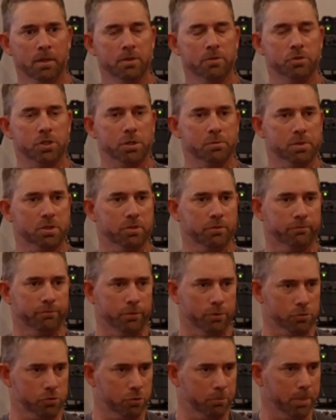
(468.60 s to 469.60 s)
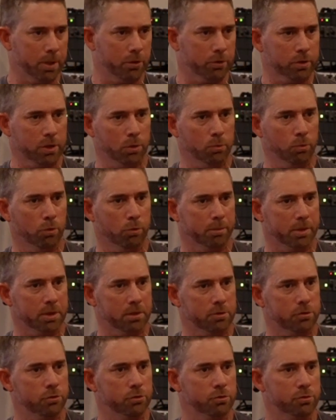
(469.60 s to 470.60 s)
She was the first American
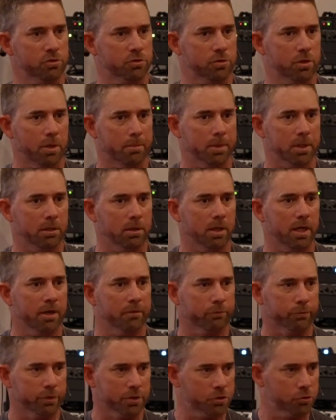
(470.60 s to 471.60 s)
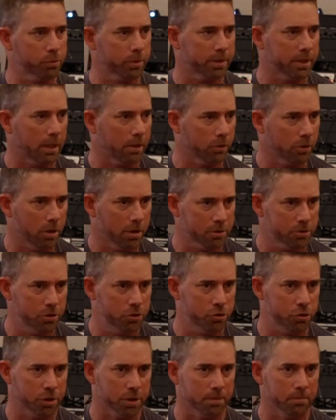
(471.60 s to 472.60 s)
woman to summit Everest without
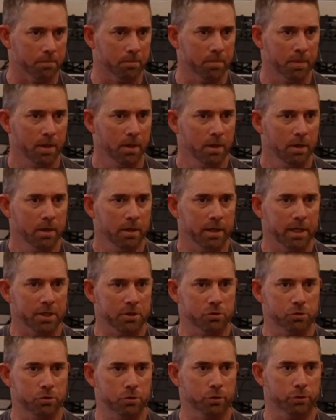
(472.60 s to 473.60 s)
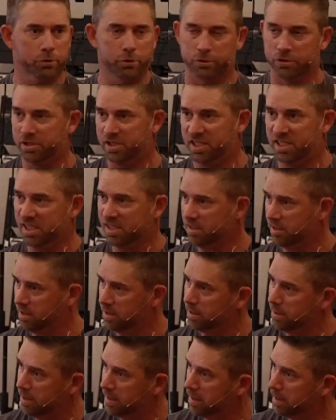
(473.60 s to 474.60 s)
oxygen. It took her six
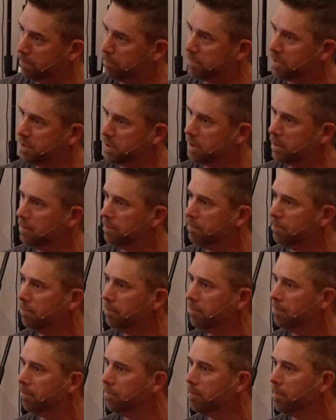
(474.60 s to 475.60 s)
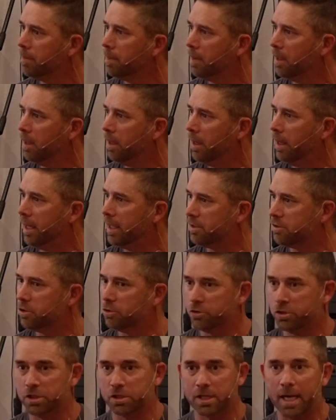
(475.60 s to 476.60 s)
attempts. And so
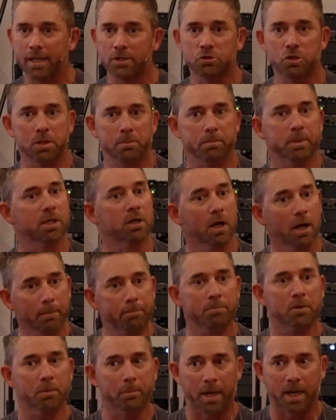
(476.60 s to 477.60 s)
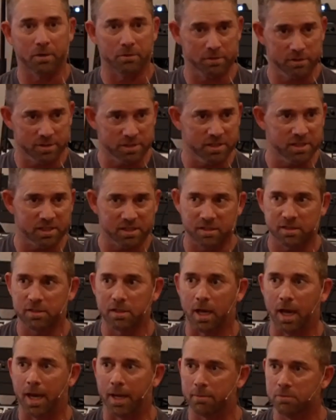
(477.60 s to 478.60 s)
she's actually been up the mountain six
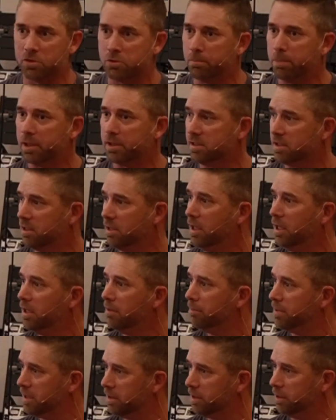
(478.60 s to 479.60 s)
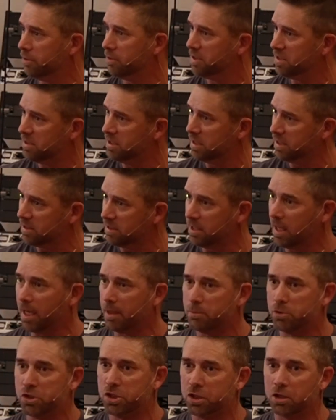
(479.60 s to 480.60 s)
times, but the but you know the six
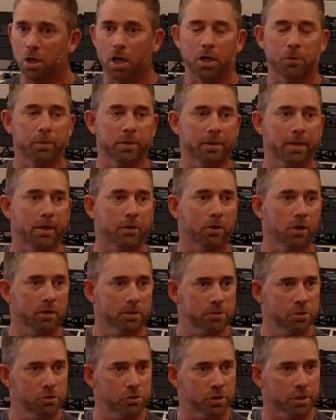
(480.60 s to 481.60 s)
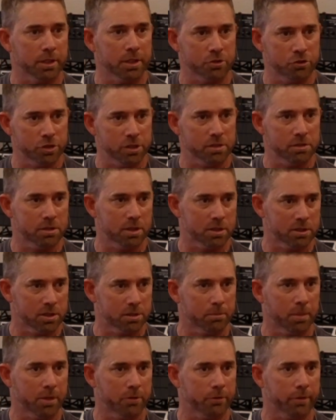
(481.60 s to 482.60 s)
times got it without oxygen, and she's done
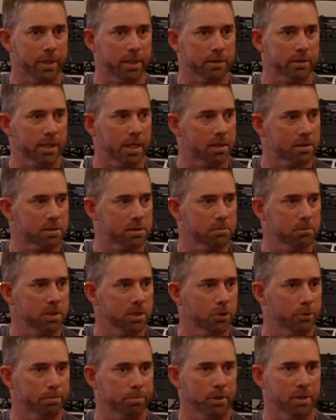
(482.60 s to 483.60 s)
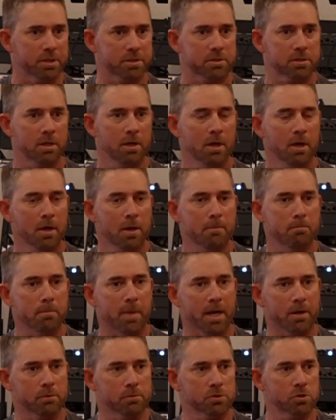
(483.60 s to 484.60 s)
some other 8,000 meter plus
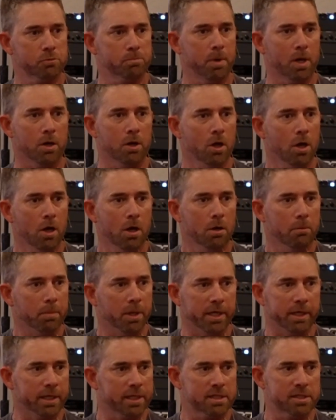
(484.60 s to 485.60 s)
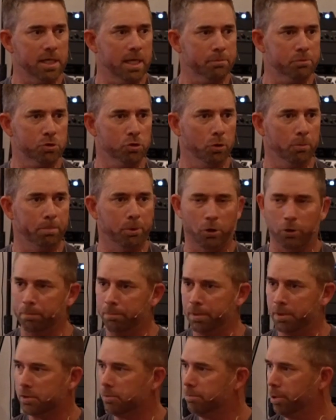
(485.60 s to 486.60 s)
mountains. But but an exceptional
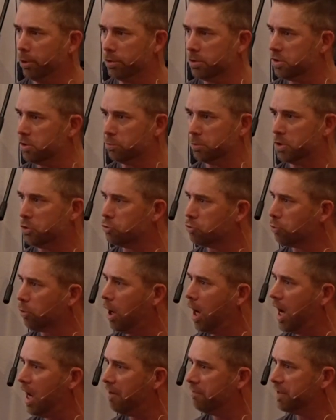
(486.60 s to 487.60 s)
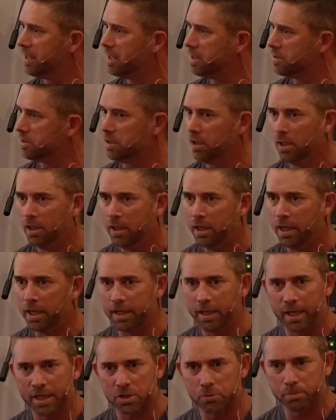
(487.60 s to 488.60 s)
perp- person with drive and has and
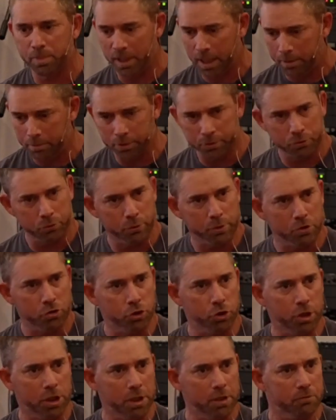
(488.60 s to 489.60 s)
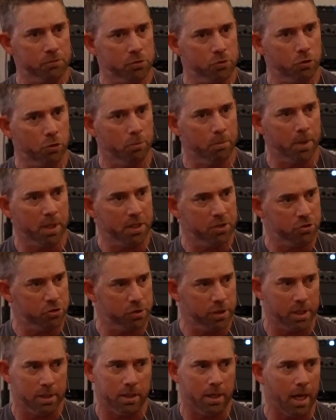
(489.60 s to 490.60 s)
has been able to achieve so much.
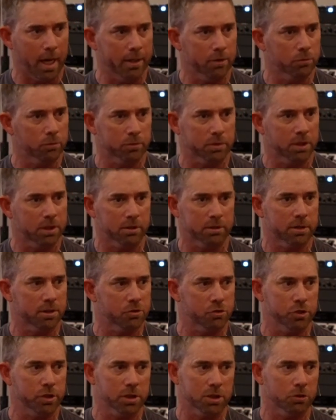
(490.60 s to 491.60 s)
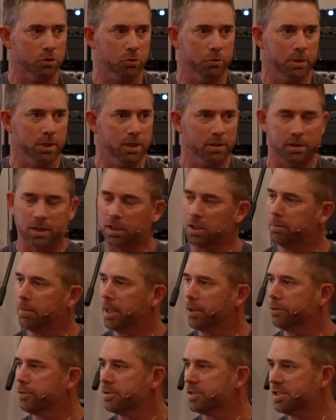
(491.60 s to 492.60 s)
Yet I don't think that she can do anything
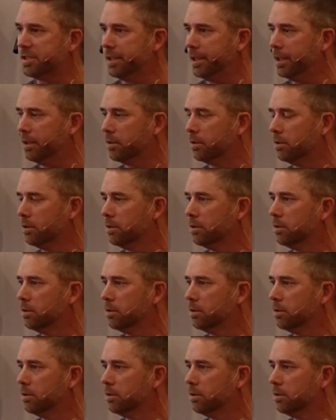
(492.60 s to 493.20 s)
about her sin.